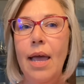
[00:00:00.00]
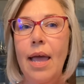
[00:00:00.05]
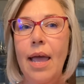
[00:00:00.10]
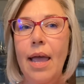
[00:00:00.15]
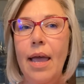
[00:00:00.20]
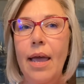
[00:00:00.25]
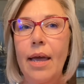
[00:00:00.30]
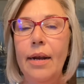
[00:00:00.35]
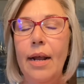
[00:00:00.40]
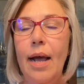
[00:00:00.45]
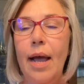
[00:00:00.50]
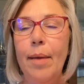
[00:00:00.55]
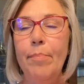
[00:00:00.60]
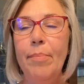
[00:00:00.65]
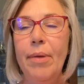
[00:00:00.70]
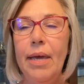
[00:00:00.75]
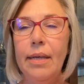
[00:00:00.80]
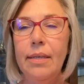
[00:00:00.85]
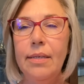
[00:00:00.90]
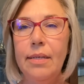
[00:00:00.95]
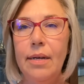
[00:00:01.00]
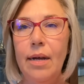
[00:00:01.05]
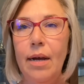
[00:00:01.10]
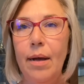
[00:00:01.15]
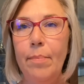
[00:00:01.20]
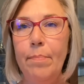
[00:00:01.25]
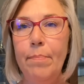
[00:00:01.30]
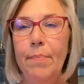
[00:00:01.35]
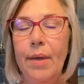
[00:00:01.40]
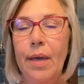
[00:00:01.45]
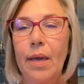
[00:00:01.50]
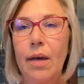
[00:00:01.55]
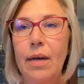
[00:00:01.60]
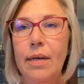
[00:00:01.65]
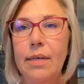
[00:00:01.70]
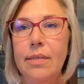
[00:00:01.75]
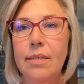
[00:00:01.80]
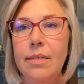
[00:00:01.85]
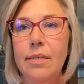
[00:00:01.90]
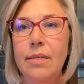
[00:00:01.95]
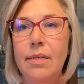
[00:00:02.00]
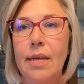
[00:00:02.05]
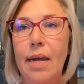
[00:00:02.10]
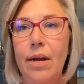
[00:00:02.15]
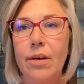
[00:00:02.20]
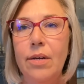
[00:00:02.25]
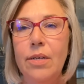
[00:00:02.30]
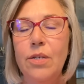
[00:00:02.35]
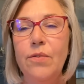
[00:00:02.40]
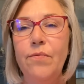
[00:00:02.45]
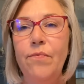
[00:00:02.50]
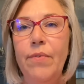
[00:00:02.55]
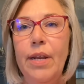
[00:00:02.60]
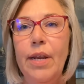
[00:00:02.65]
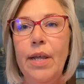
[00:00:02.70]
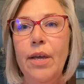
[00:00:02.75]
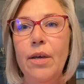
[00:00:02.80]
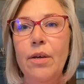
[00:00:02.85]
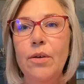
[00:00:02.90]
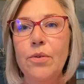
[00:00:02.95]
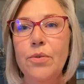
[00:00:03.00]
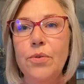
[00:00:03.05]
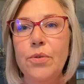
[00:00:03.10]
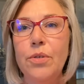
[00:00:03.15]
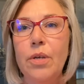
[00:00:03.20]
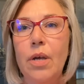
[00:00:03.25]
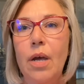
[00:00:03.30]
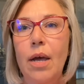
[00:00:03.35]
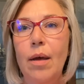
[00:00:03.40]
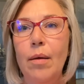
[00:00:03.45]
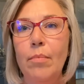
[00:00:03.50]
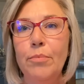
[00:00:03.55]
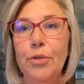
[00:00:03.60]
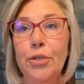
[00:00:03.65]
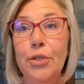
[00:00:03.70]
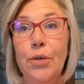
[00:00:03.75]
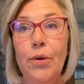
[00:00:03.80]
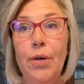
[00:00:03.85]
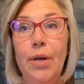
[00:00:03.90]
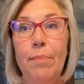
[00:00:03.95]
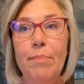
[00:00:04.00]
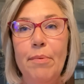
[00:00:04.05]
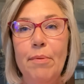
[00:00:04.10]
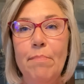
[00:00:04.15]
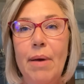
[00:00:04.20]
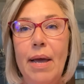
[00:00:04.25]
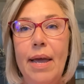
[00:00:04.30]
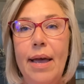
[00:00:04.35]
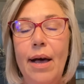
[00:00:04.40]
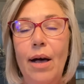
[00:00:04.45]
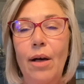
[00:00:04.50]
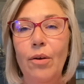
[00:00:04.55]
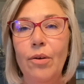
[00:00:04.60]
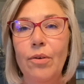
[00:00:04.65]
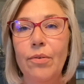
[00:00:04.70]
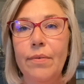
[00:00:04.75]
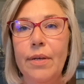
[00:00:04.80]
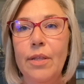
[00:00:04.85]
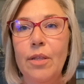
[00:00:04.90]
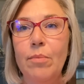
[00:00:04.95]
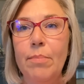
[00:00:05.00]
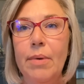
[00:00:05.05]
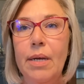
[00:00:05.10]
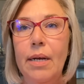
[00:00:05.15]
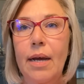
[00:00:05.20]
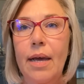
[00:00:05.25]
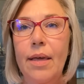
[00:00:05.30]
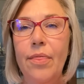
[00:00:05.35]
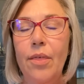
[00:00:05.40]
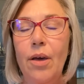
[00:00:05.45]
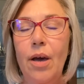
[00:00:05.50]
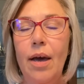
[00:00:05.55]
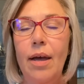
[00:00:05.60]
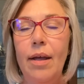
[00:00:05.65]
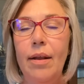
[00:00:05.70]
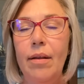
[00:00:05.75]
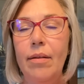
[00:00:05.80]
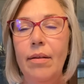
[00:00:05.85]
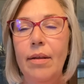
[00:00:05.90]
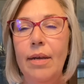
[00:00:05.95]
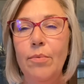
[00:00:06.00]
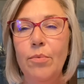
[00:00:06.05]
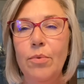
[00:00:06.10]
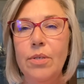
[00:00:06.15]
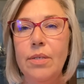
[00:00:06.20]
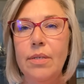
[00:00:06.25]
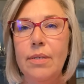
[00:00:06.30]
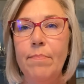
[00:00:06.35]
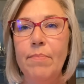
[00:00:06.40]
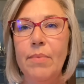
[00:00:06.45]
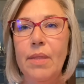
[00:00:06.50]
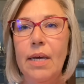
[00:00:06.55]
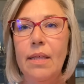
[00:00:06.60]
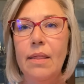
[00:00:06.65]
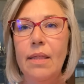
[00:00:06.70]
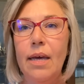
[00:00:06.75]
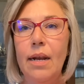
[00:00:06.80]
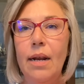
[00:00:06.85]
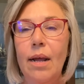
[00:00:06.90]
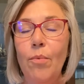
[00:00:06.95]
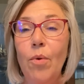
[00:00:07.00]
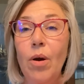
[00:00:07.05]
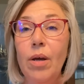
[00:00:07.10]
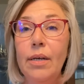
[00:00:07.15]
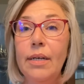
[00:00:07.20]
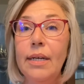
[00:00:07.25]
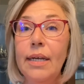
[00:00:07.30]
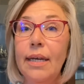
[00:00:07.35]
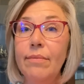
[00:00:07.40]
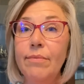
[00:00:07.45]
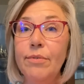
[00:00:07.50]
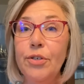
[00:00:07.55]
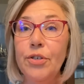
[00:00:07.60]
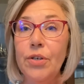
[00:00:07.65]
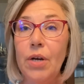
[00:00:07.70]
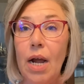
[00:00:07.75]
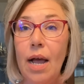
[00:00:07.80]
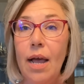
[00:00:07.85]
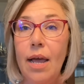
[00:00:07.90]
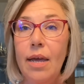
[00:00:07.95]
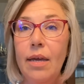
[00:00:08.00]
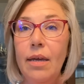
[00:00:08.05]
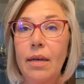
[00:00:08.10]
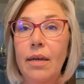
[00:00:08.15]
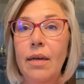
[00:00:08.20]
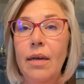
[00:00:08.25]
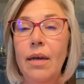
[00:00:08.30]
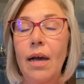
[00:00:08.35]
And I picked it up because Sarah's videos showed up in my algorithm and I thought it was something that I wanted to give a try.